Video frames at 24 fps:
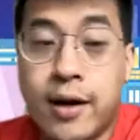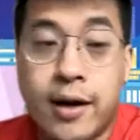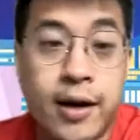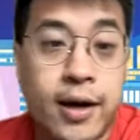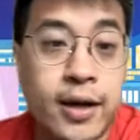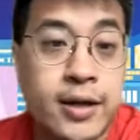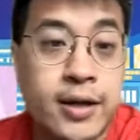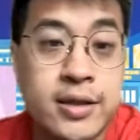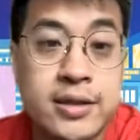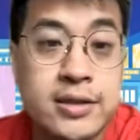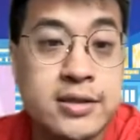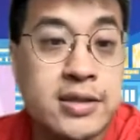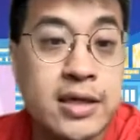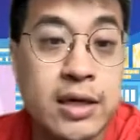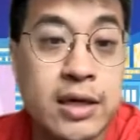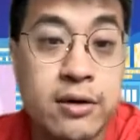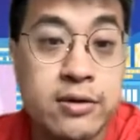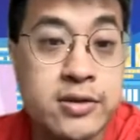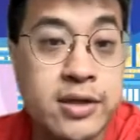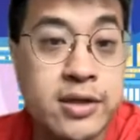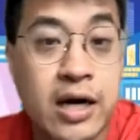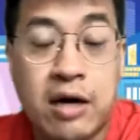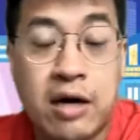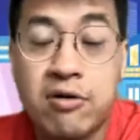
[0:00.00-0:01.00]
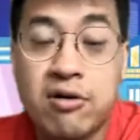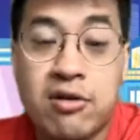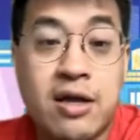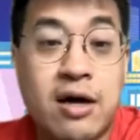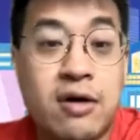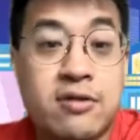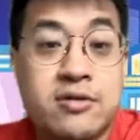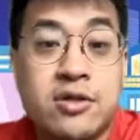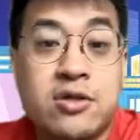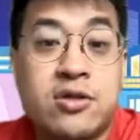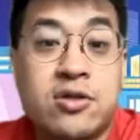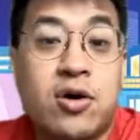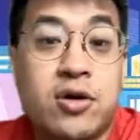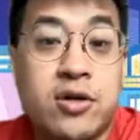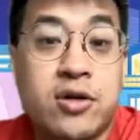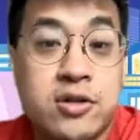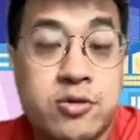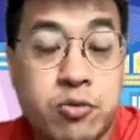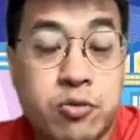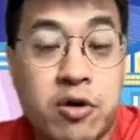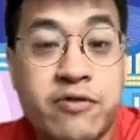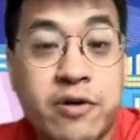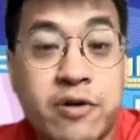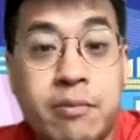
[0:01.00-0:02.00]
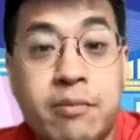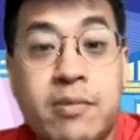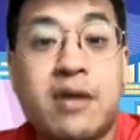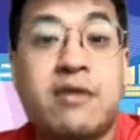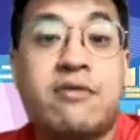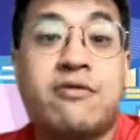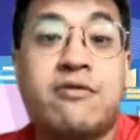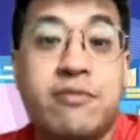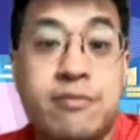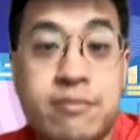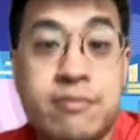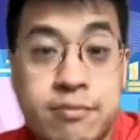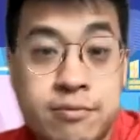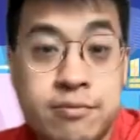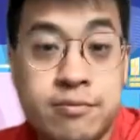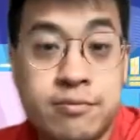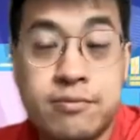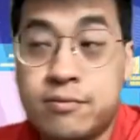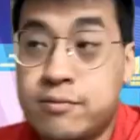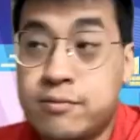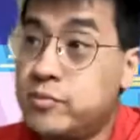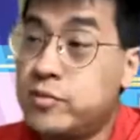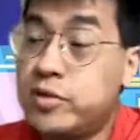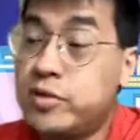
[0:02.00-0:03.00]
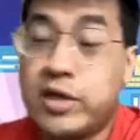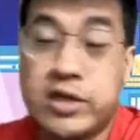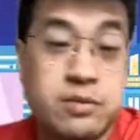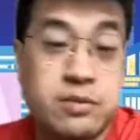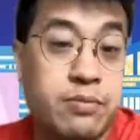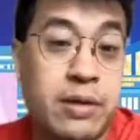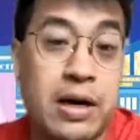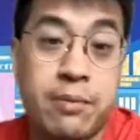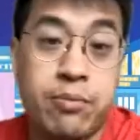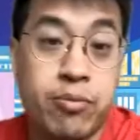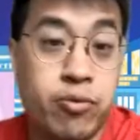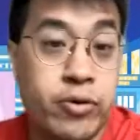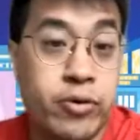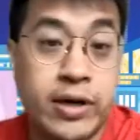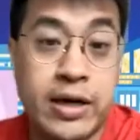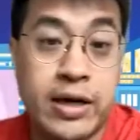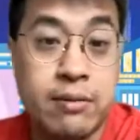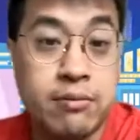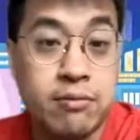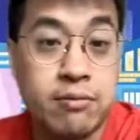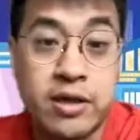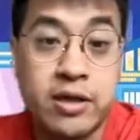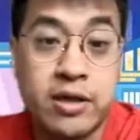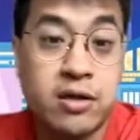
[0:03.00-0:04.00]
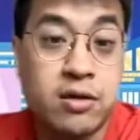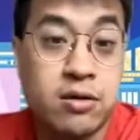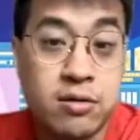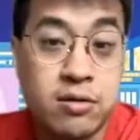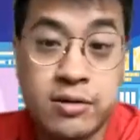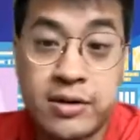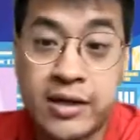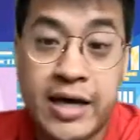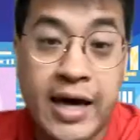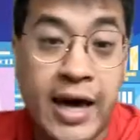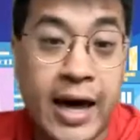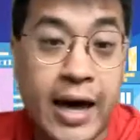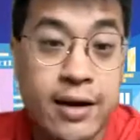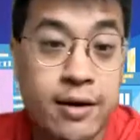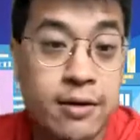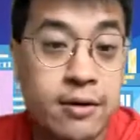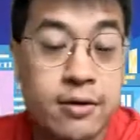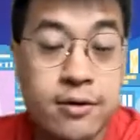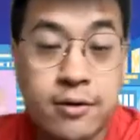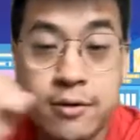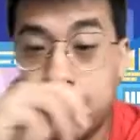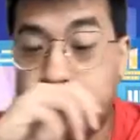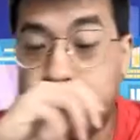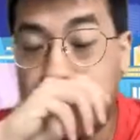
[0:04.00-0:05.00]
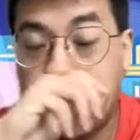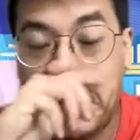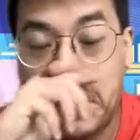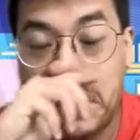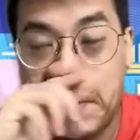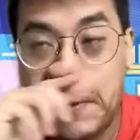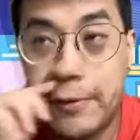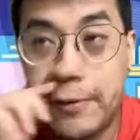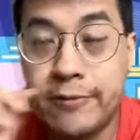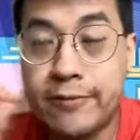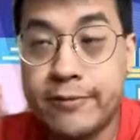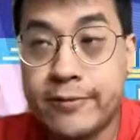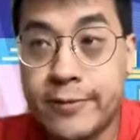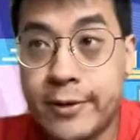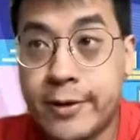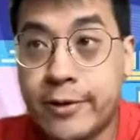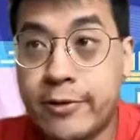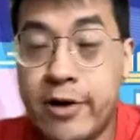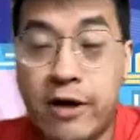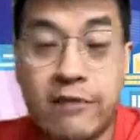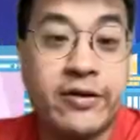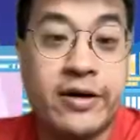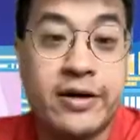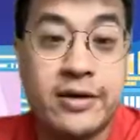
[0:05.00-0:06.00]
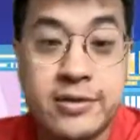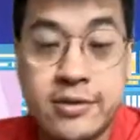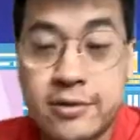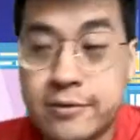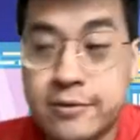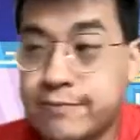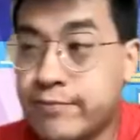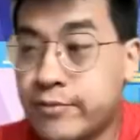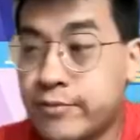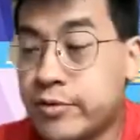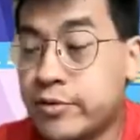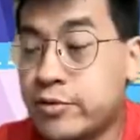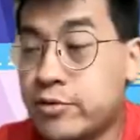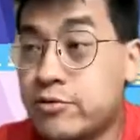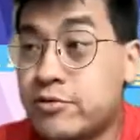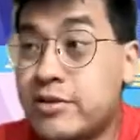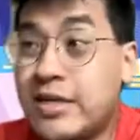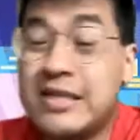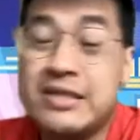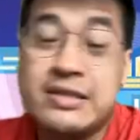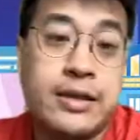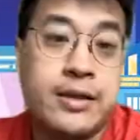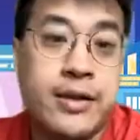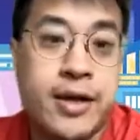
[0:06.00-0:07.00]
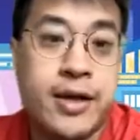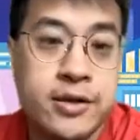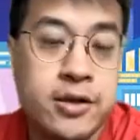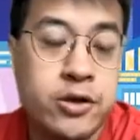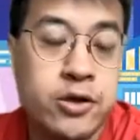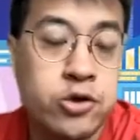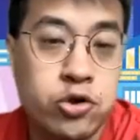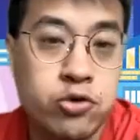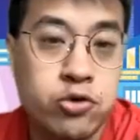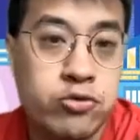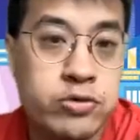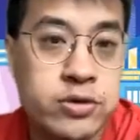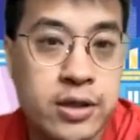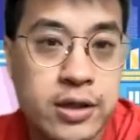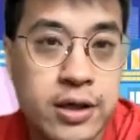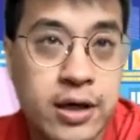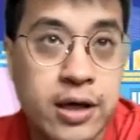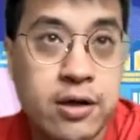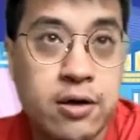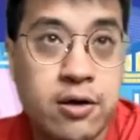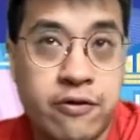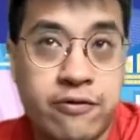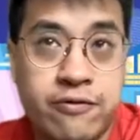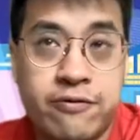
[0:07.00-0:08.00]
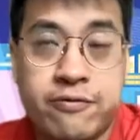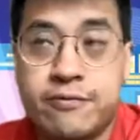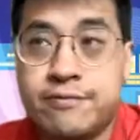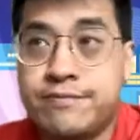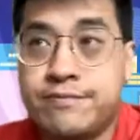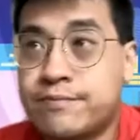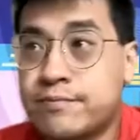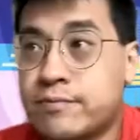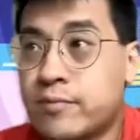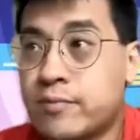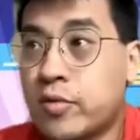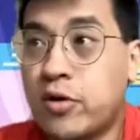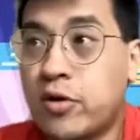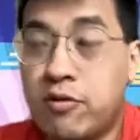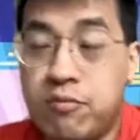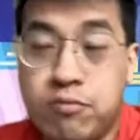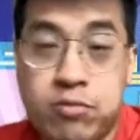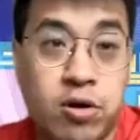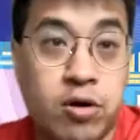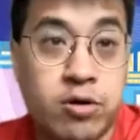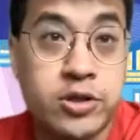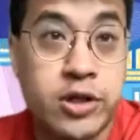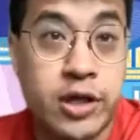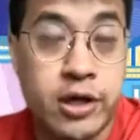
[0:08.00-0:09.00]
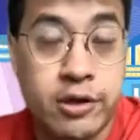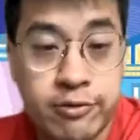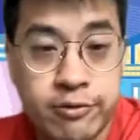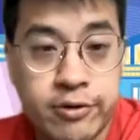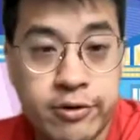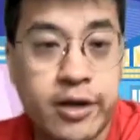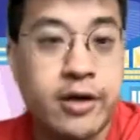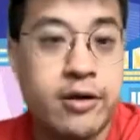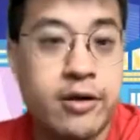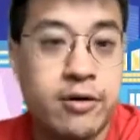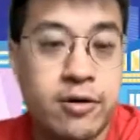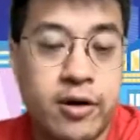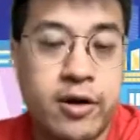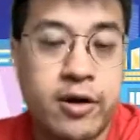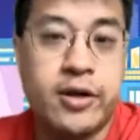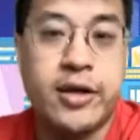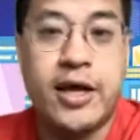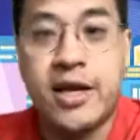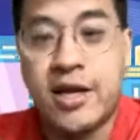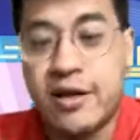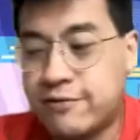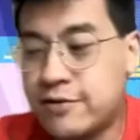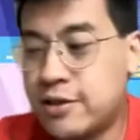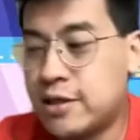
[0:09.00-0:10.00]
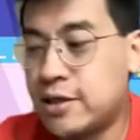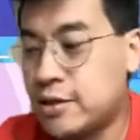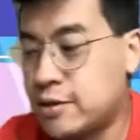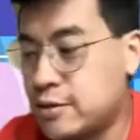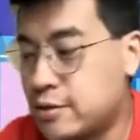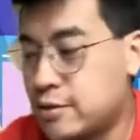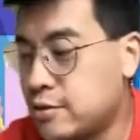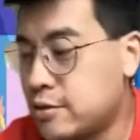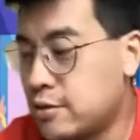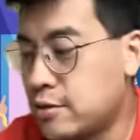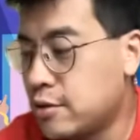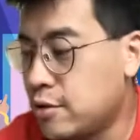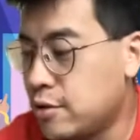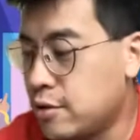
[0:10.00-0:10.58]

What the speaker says: And he sells like $100,000 worth a month just by putting up little cat, graphics. So that's another use again of blockchain, right? And NFTs.